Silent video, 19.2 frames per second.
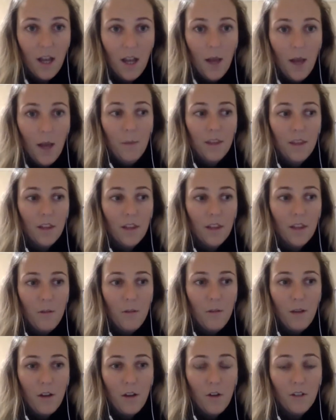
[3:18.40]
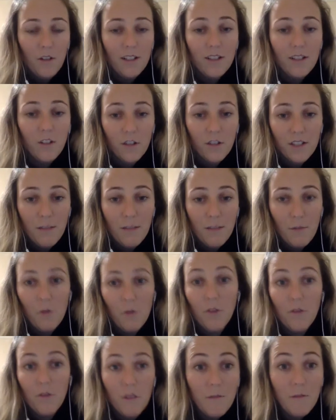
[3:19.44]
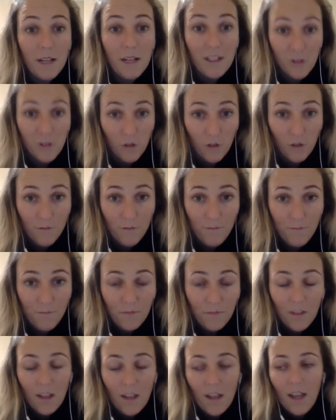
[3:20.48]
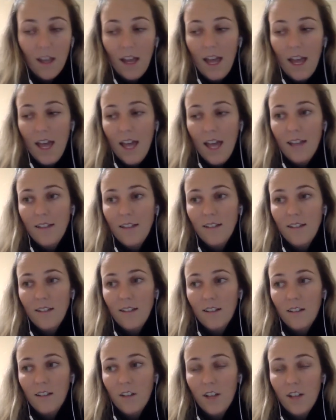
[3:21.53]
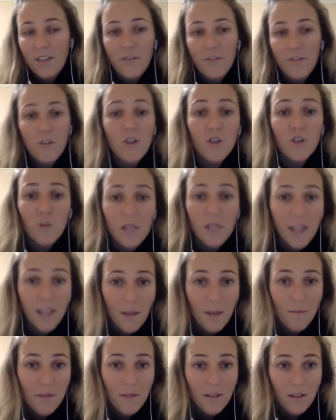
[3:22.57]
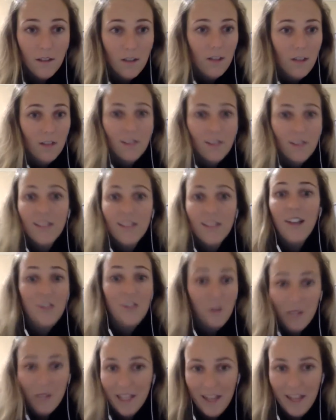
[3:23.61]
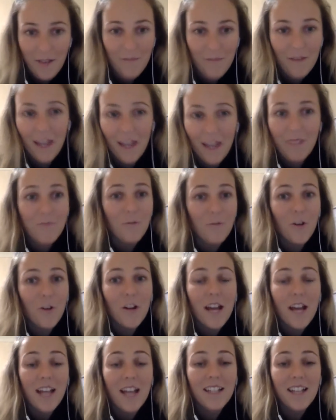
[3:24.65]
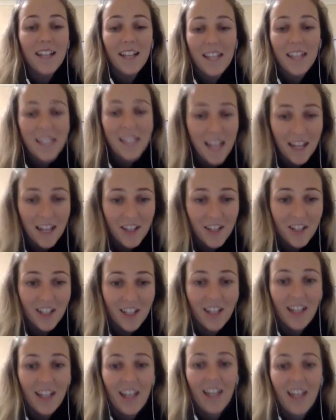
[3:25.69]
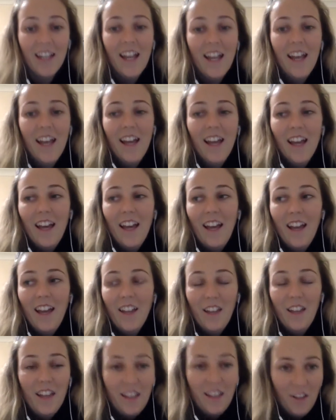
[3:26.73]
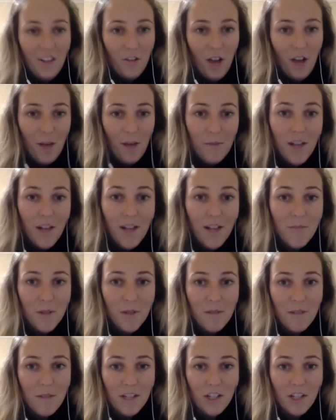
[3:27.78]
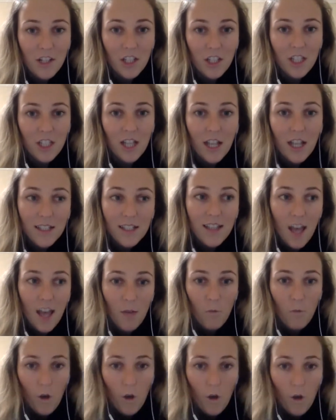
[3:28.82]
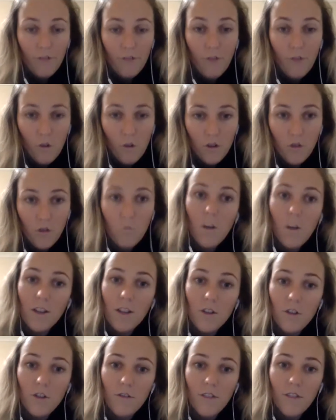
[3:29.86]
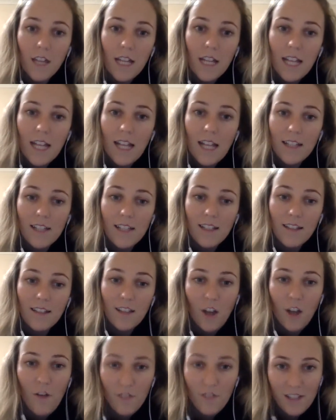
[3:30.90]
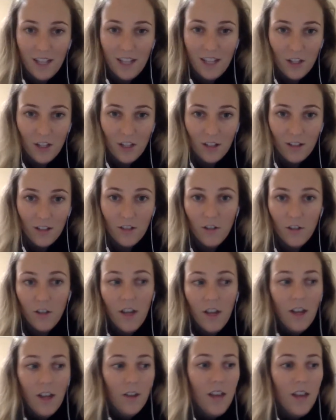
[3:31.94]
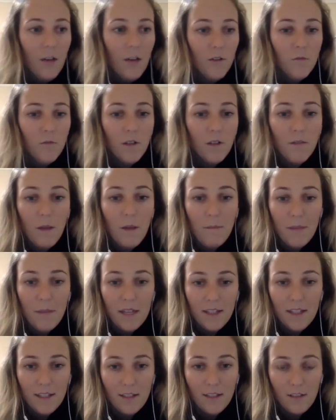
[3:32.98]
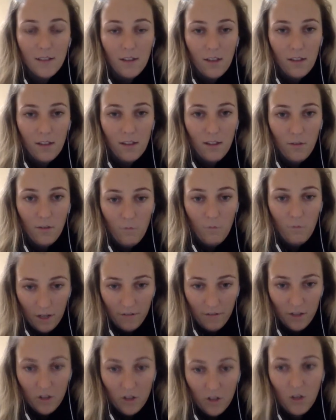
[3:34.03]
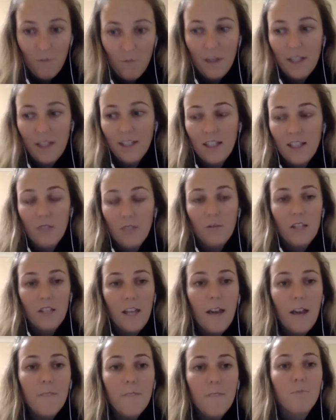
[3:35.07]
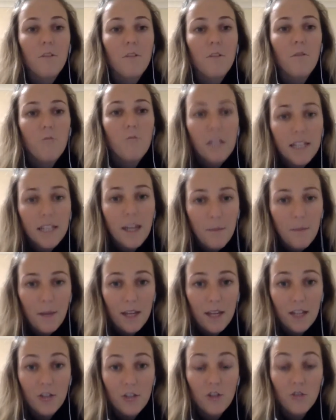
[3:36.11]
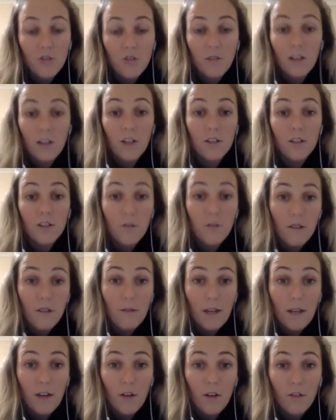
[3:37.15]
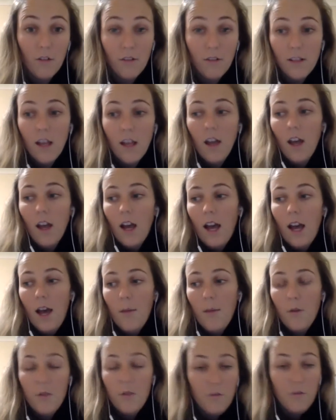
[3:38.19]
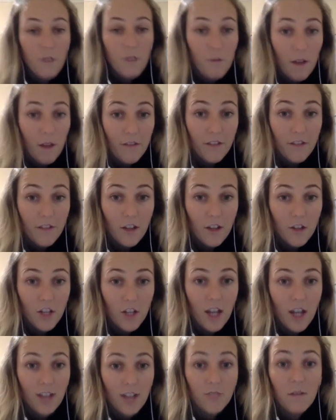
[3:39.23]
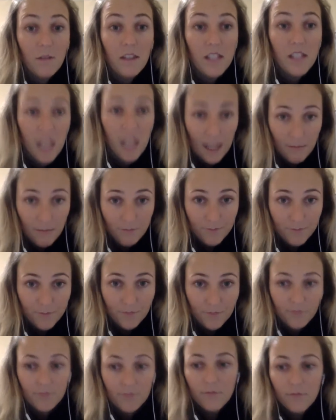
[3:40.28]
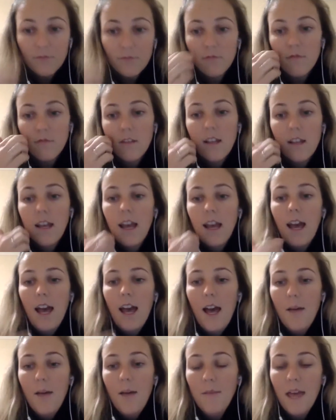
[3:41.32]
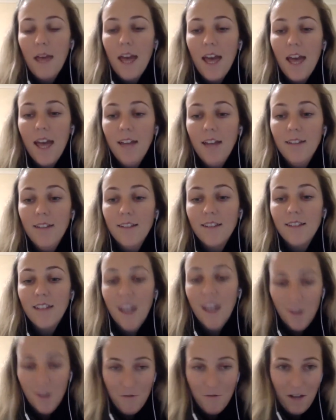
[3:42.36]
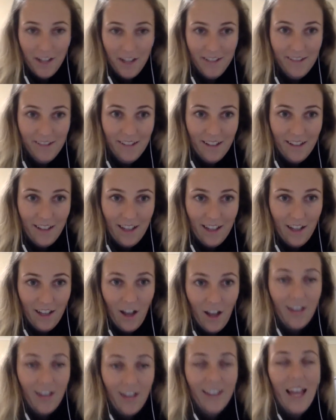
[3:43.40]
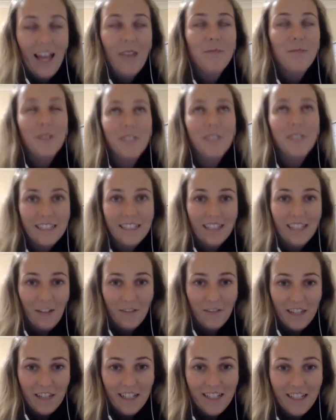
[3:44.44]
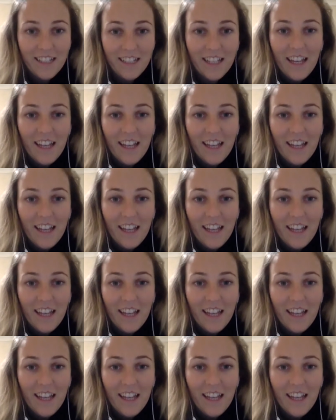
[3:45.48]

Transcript: but the three way call is so simple or three way Zoom. And guys, if you're not doing them, start doing them. It creates that connection. It your upline pretty much does that work for you once you've connected the conversation. So that was one of my biggest, one of the two biggest things was get really get back into doing lots of three way calls um, or three way video chats with team. Um, and the other one, and I'll, i absolutely love this,